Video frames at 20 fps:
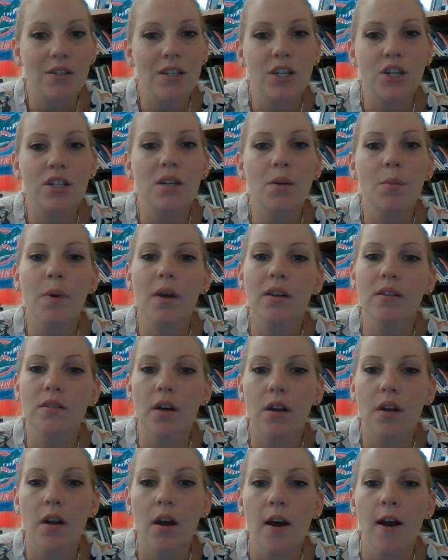It just depends
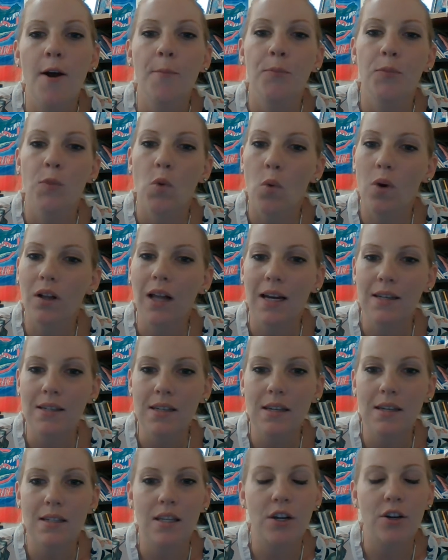on what class
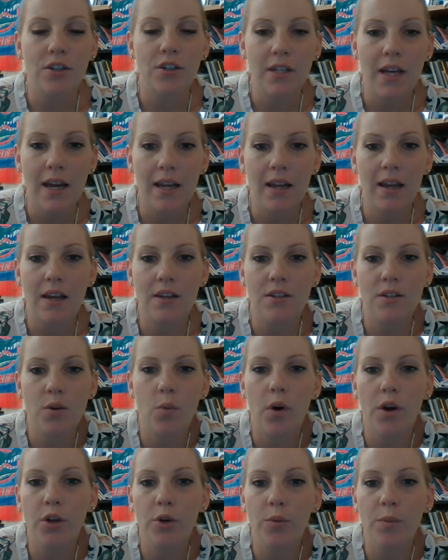it is that you're taking as to
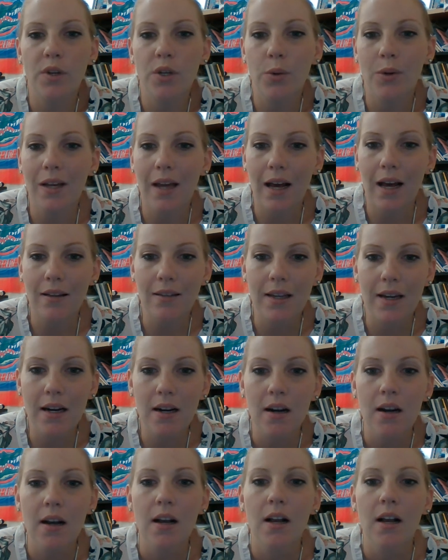what you'll be doing out there.
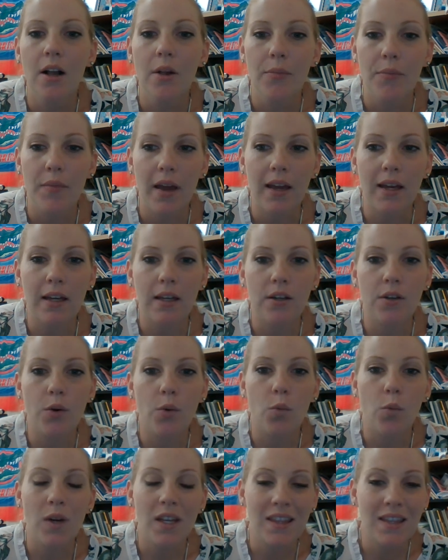And
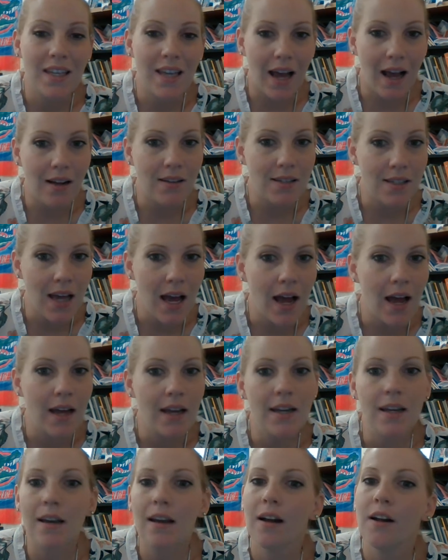with the
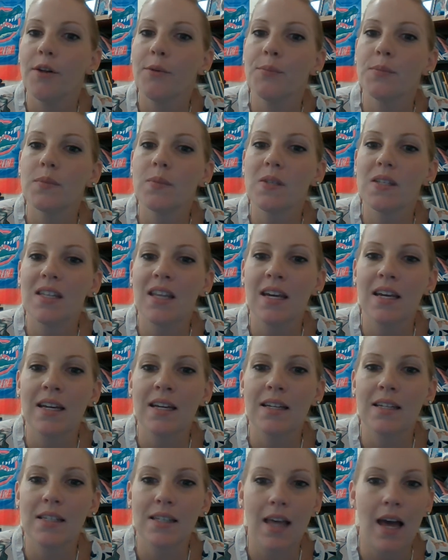outside comes
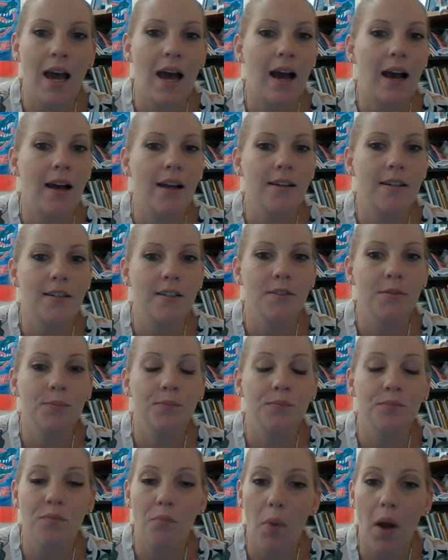things that
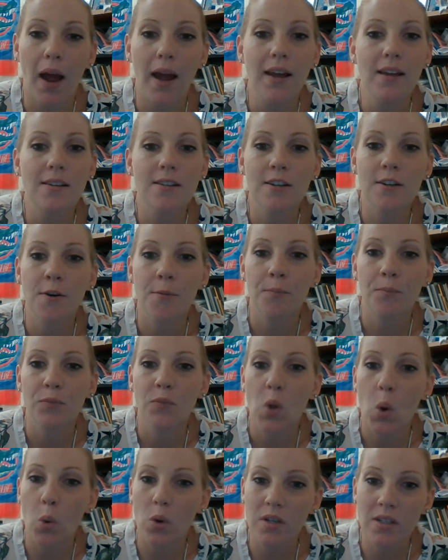bite
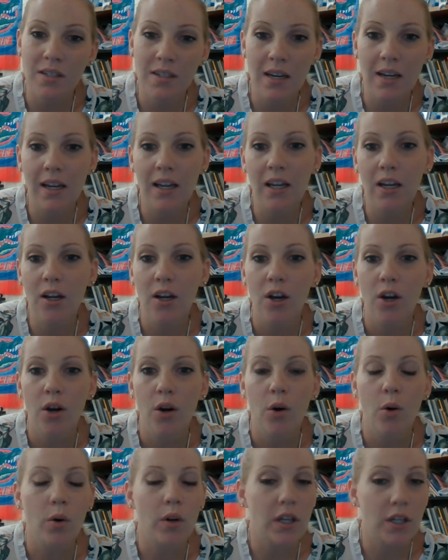or sting
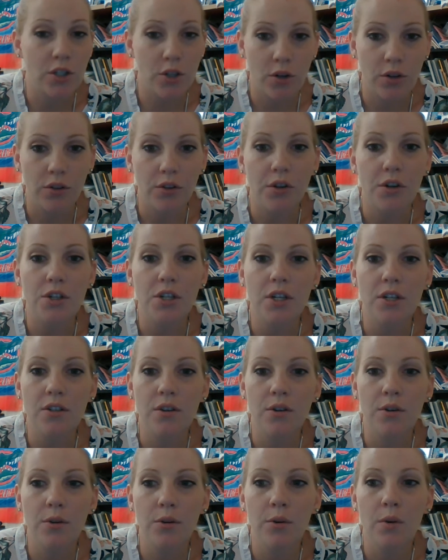or that you're allergic
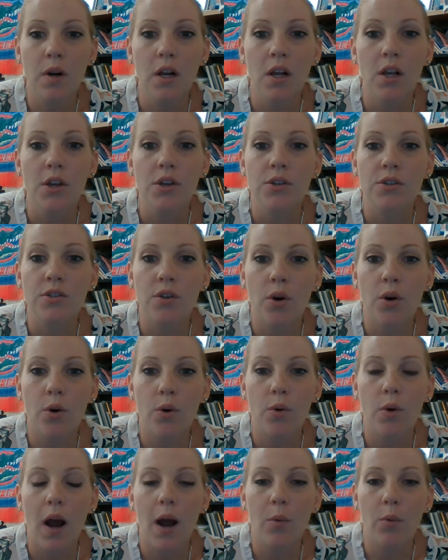to.
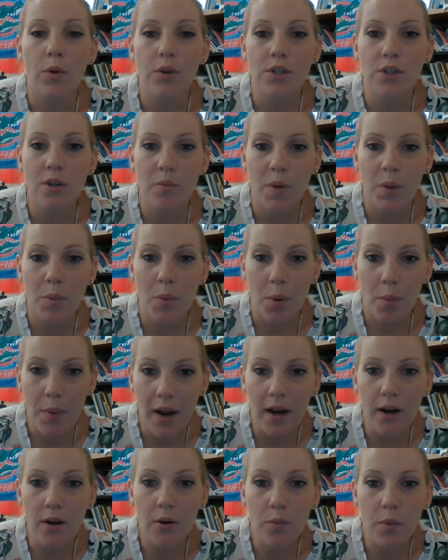So I want you to be
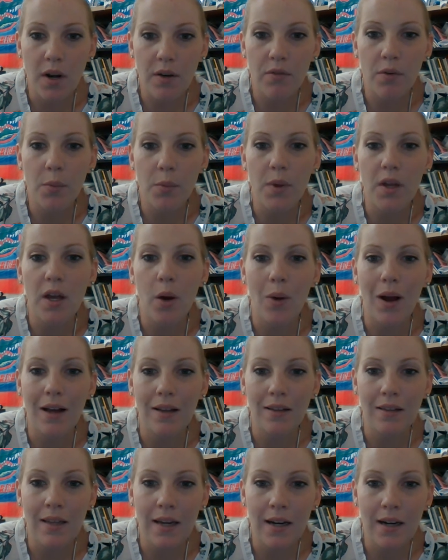prepared whenever we go
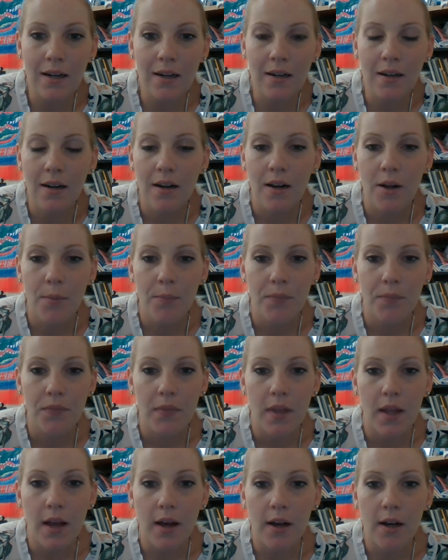out there.
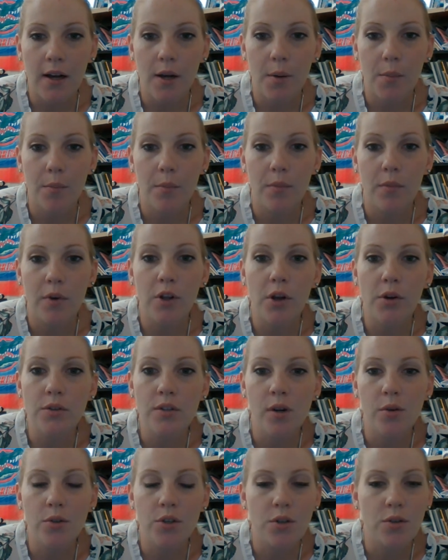
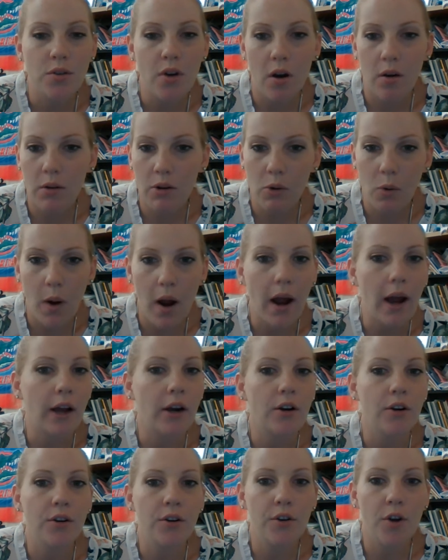Closed-toed shoes are
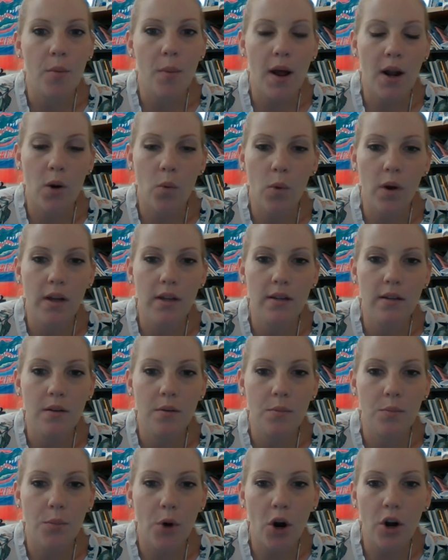required no matter what
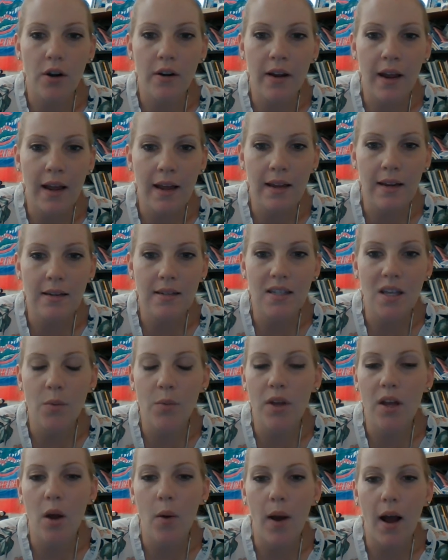barn day it is that
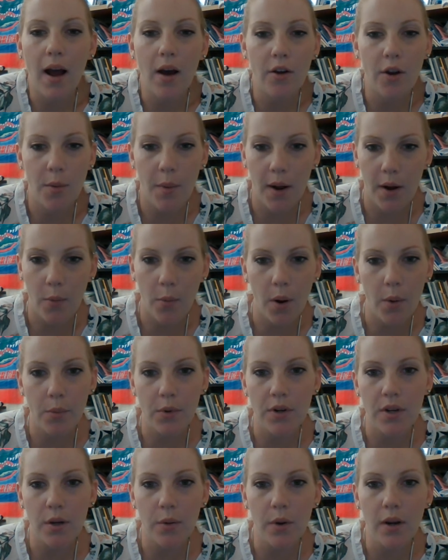we go out, no matter what we're
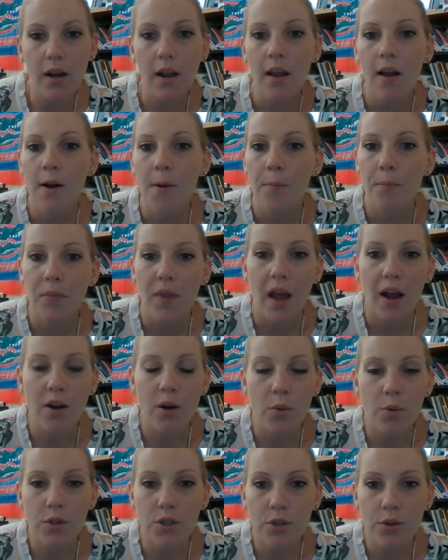doing. I
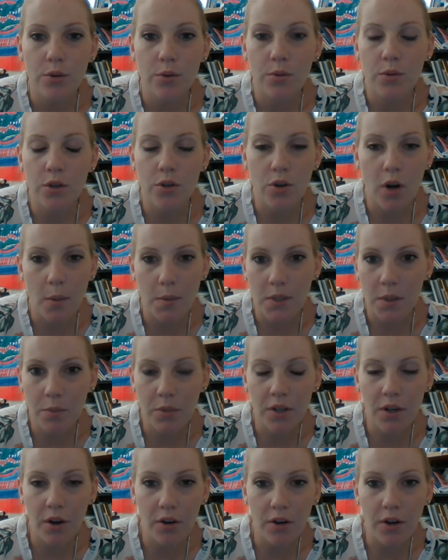don't want you to drop
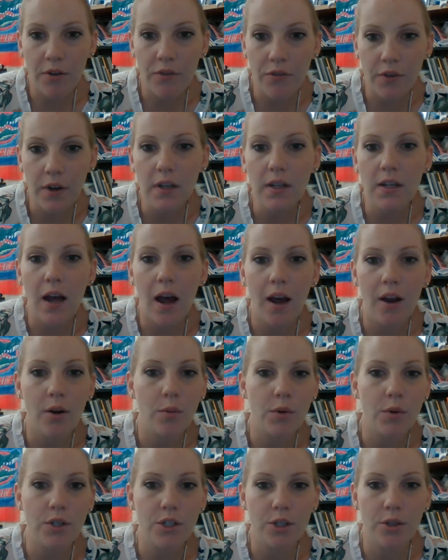something on your foot. I don't
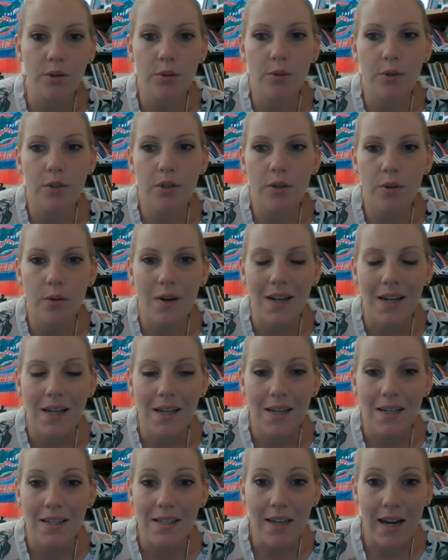want you to
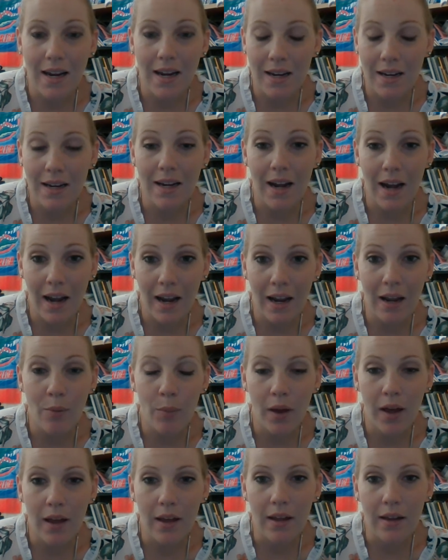stand in an ant
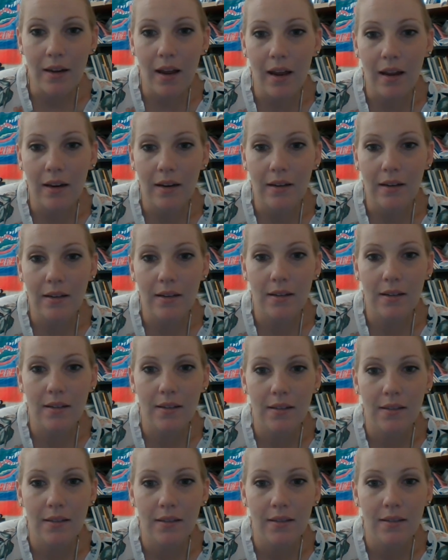bed and
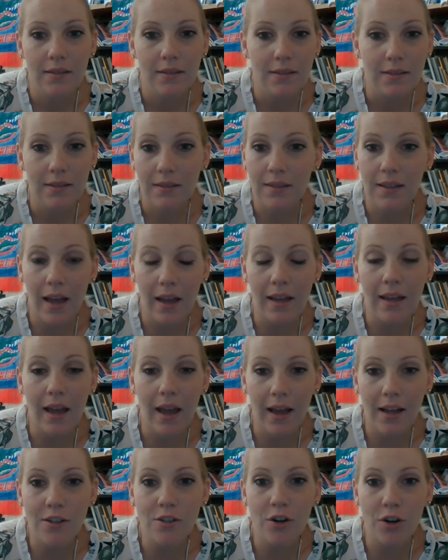get
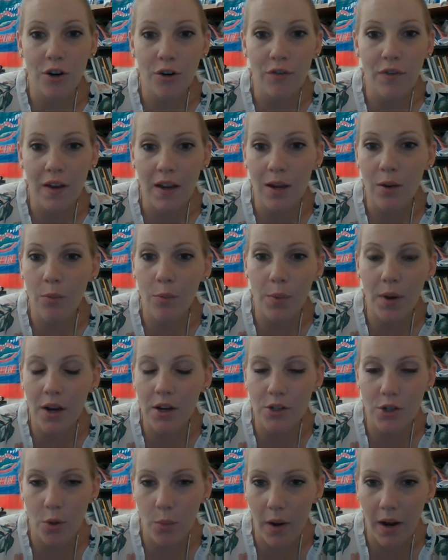ants on your feet
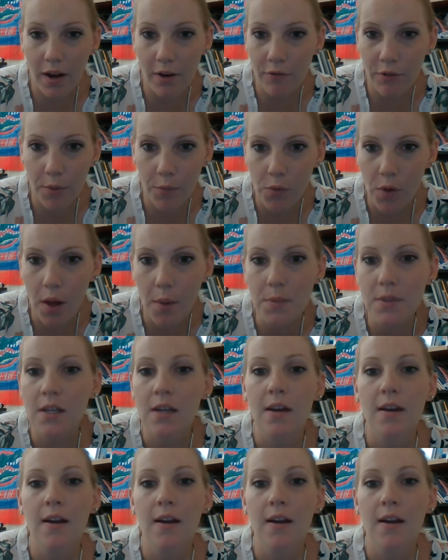because you're wearing flip-flops.